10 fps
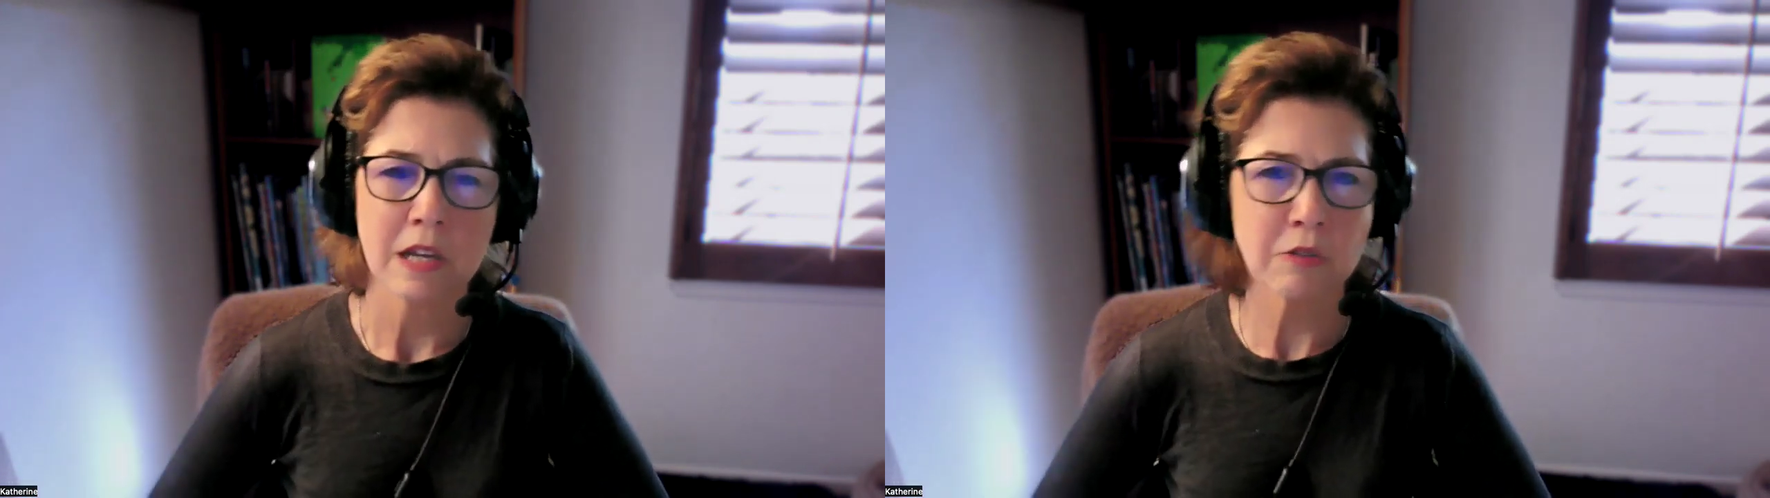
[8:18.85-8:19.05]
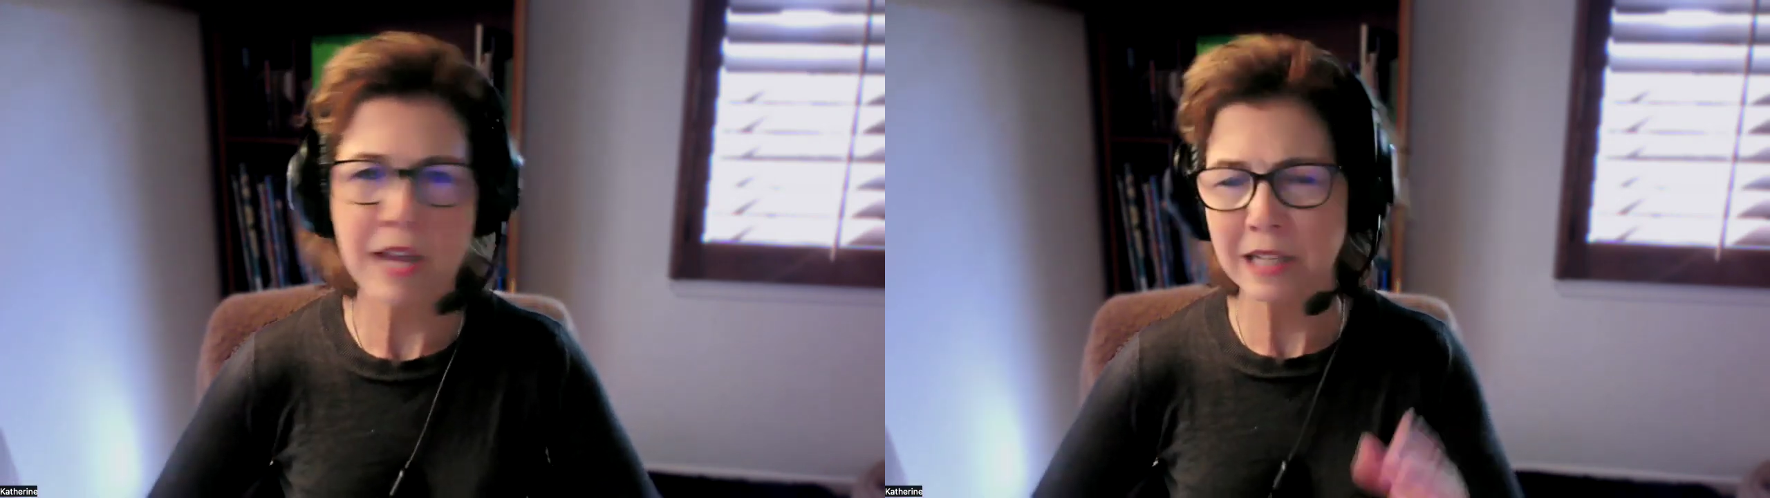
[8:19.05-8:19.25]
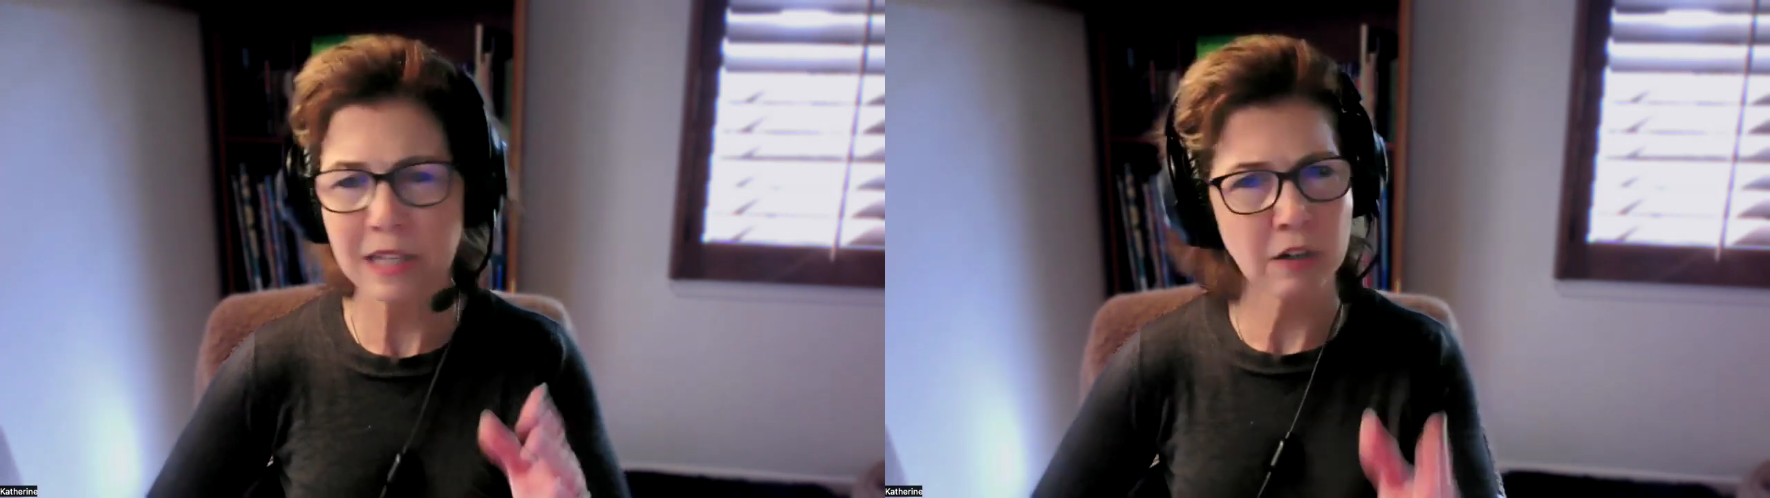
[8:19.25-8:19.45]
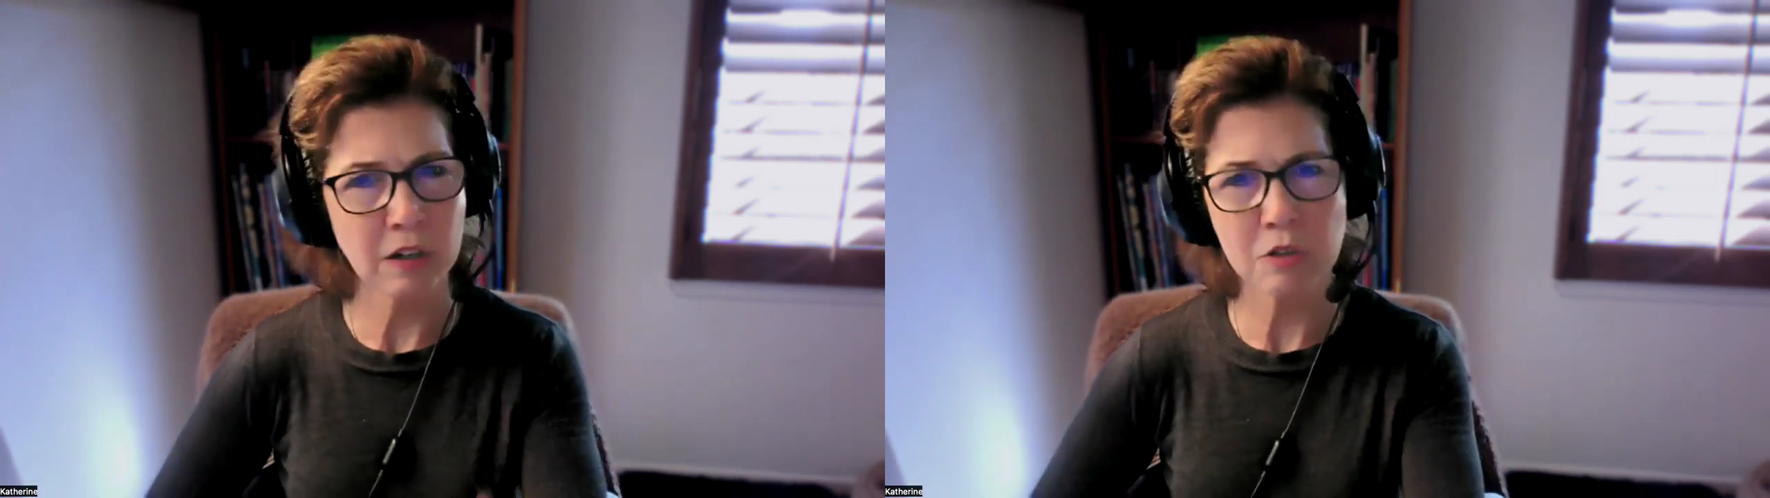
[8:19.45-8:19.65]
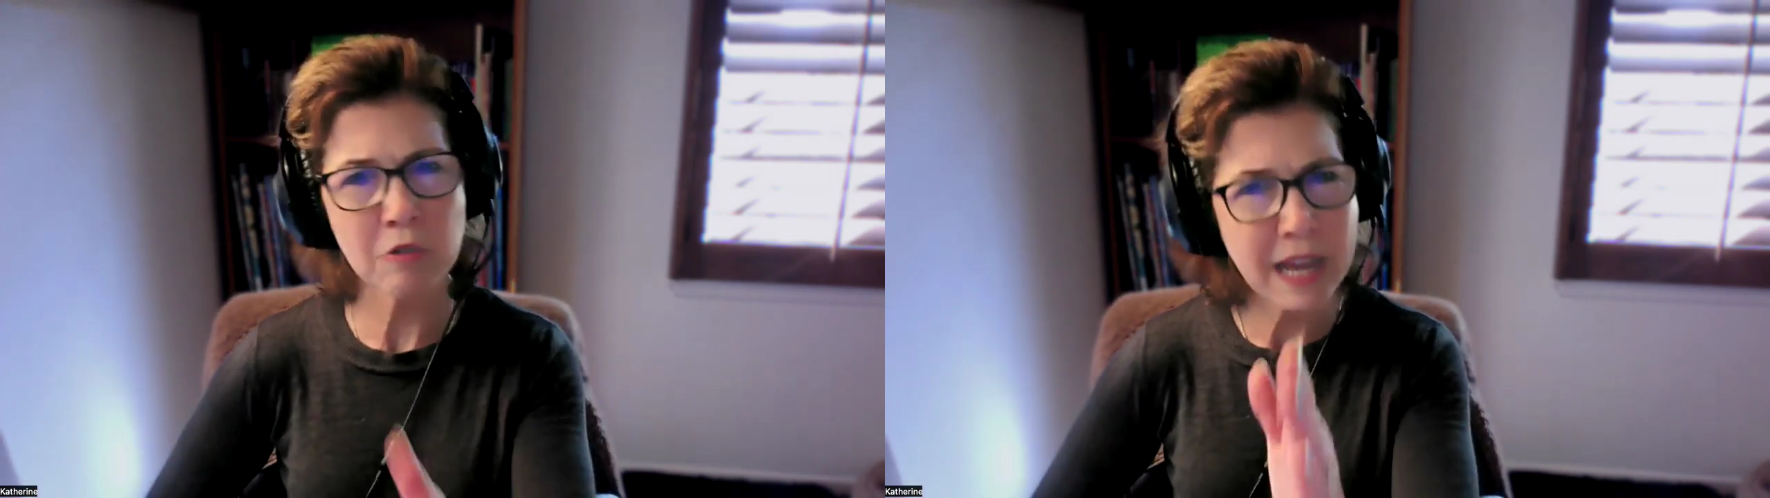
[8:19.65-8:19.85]
You
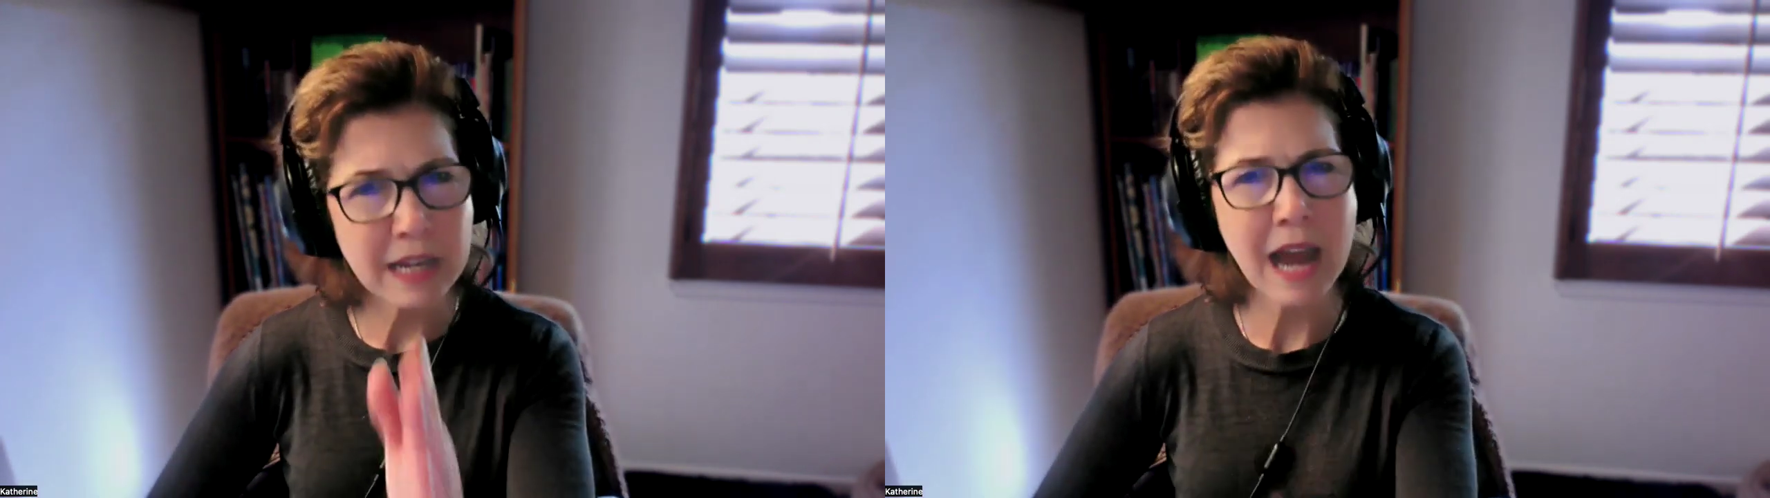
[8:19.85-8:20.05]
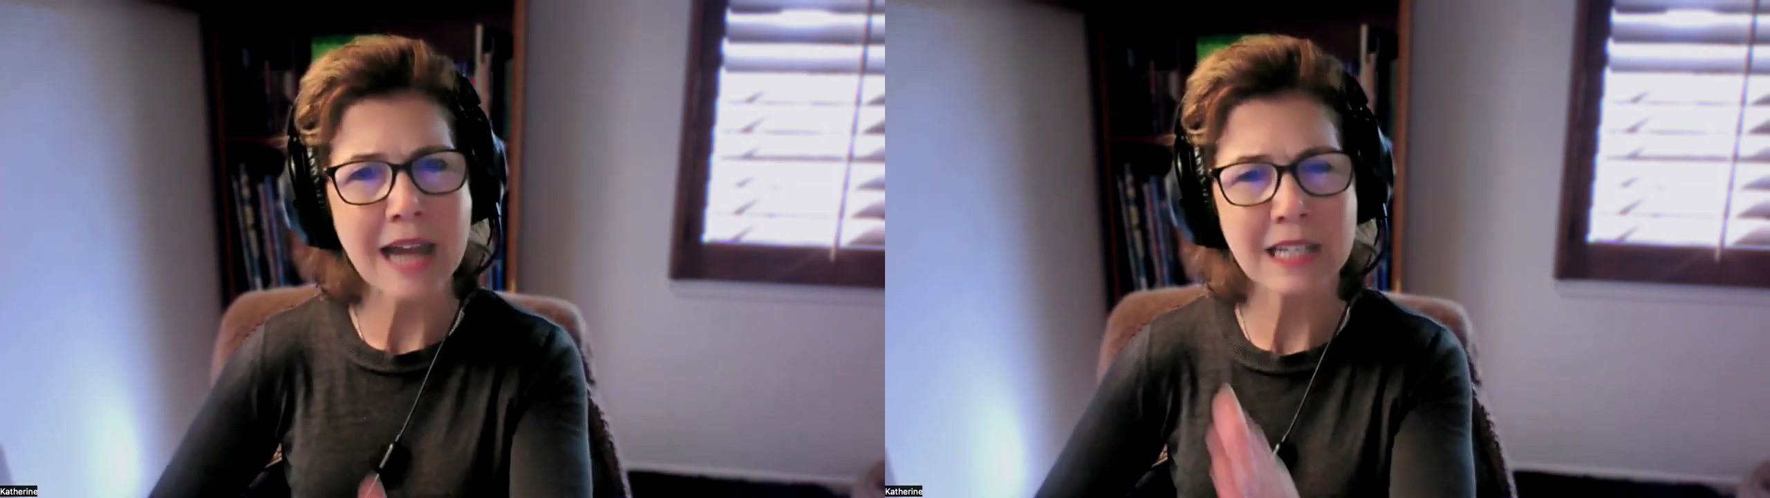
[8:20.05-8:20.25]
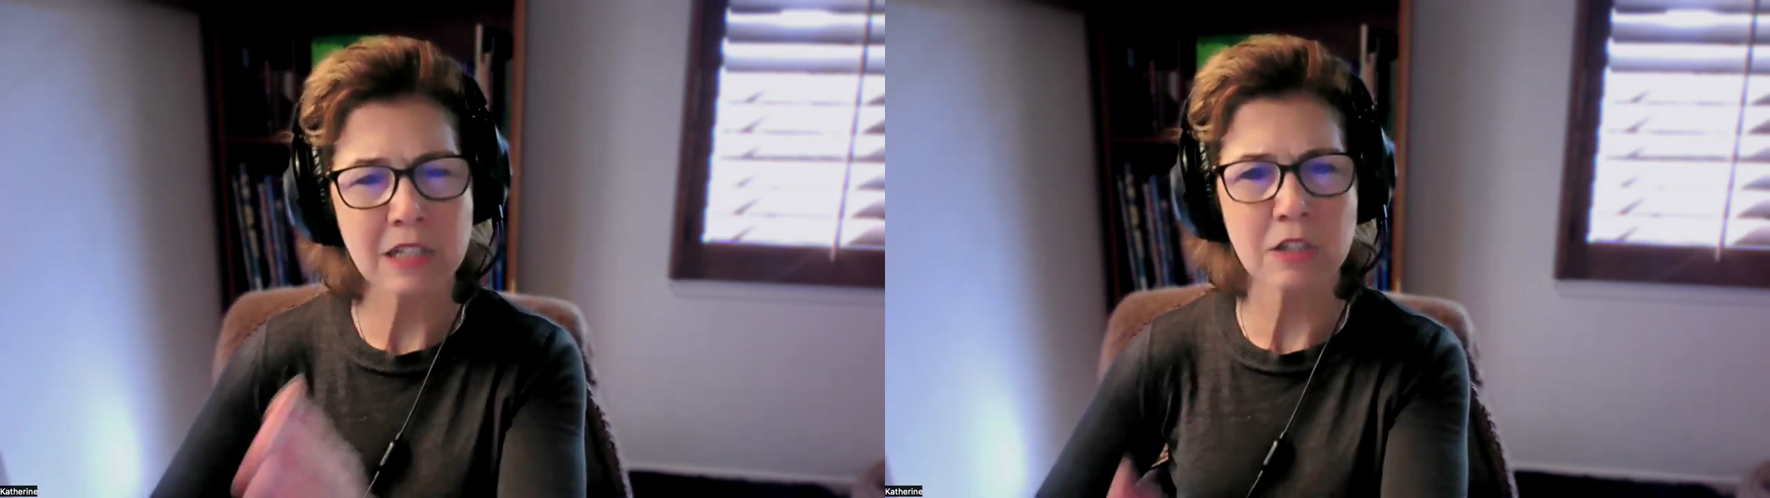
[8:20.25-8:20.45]
cannot get